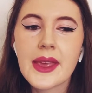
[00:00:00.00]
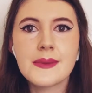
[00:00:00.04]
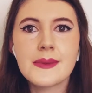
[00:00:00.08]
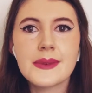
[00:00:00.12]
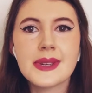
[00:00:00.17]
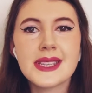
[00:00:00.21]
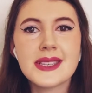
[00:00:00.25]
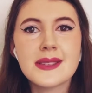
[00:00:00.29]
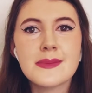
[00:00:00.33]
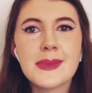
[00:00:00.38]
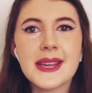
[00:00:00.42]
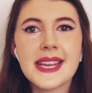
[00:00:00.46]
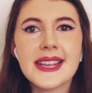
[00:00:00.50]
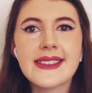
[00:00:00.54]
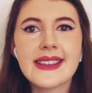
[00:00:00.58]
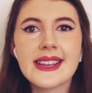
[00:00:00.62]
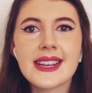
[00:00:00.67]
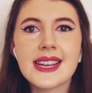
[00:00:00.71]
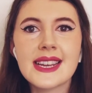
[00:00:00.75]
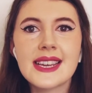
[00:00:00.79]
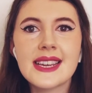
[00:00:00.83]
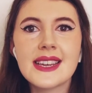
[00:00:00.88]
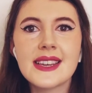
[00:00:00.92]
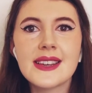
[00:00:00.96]
which
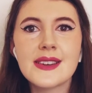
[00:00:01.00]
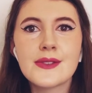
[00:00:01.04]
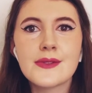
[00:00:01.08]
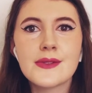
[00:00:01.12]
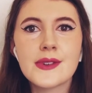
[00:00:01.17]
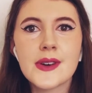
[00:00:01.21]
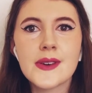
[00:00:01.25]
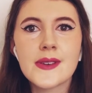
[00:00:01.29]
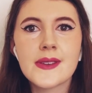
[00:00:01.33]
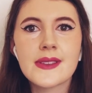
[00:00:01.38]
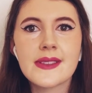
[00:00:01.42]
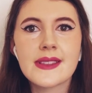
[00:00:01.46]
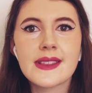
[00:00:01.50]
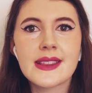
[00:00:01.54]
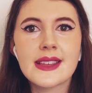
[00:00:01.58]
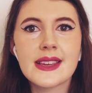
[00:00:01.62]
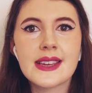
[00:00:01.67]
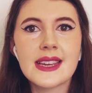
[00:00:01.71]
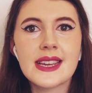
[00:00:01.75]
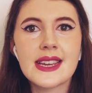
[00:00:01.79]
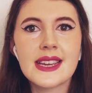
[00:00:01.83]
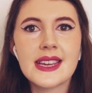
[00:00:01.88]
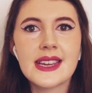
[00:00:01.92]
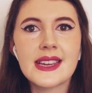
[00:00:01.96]
basically involved
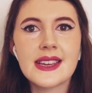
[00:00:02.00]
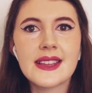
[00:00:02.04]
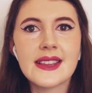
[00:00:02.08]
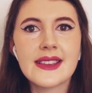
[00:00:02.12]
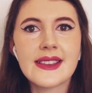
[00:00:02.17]
the